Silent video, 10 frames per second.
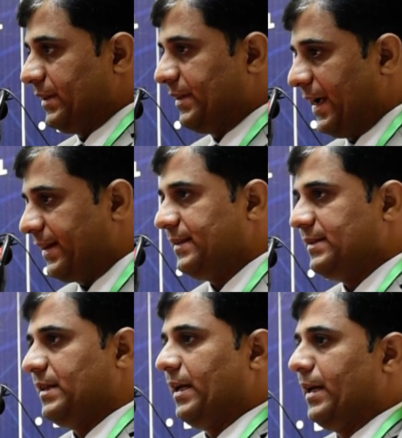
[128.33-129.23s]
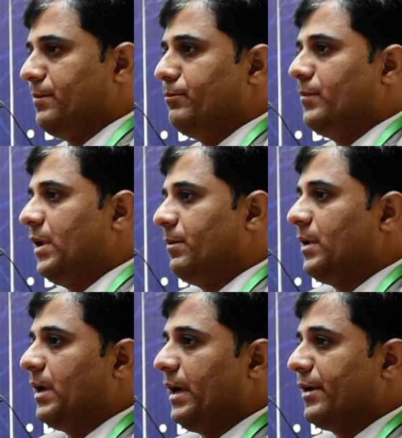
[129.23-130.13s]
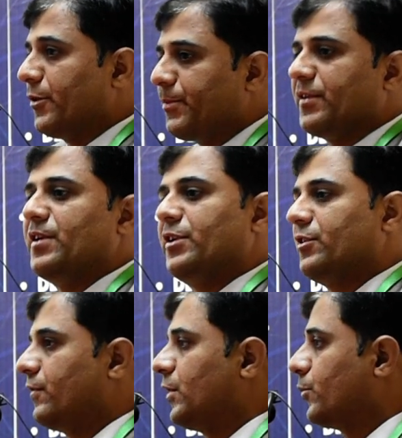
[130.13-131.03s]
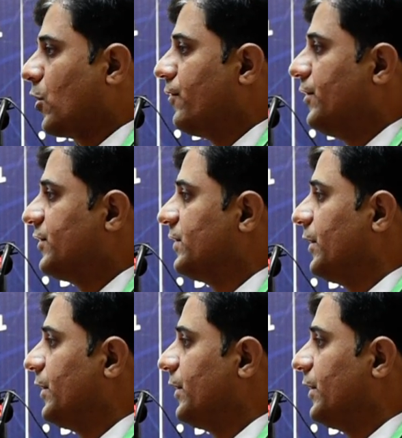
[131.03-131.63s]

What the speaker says: that is a representative of the provinces.